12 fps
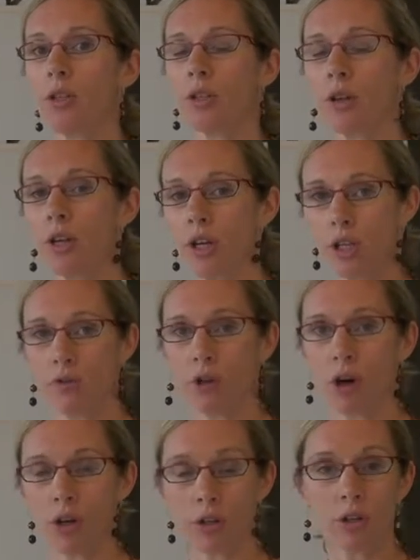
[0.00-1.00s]
so that you've
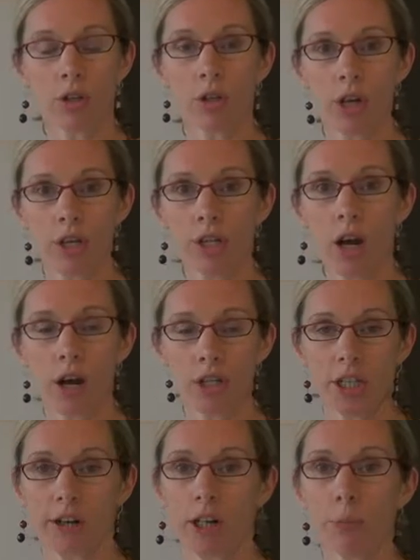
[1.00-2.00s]
got good
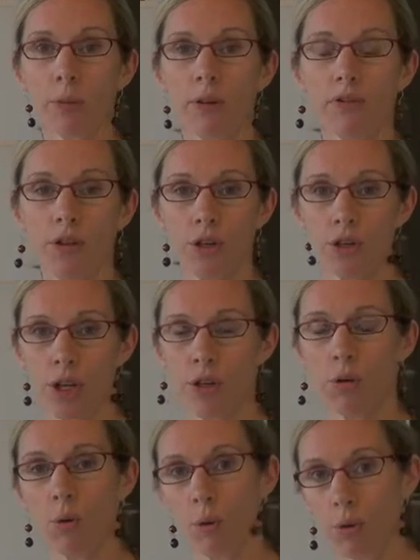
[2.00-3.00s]
arterial
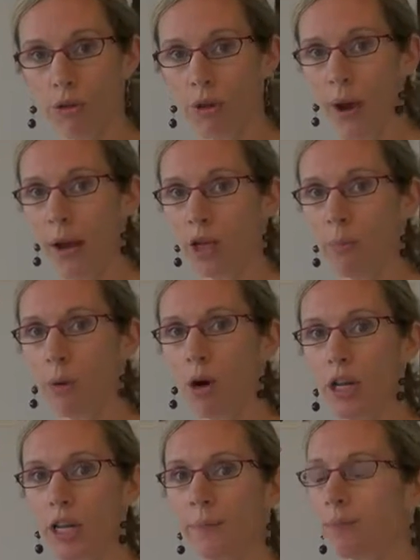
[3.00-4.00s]
perfusion all throughout your
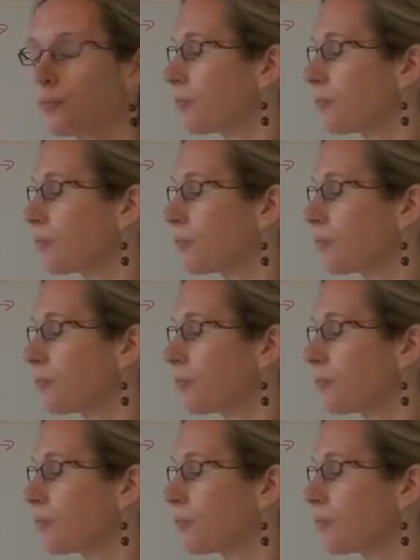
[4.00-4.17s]
body,